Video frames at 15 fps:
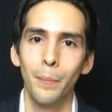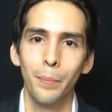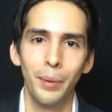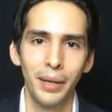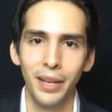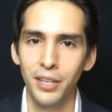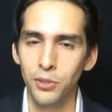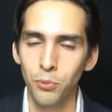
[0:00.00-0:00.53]

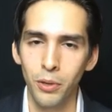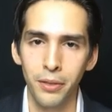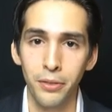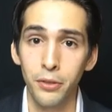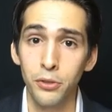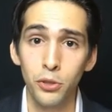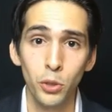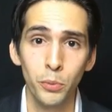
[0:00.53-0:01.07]
but guess what?
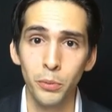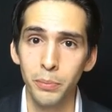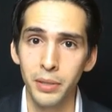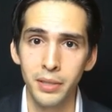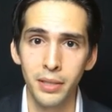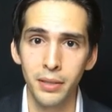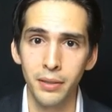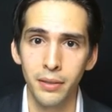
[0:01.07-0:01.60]
They're super
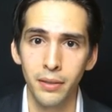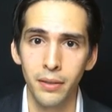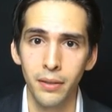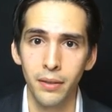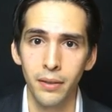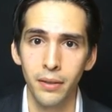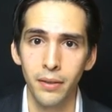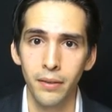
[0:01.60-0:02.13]
busy,
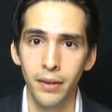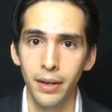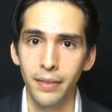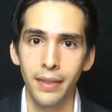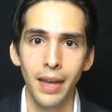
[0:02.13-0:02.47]
right?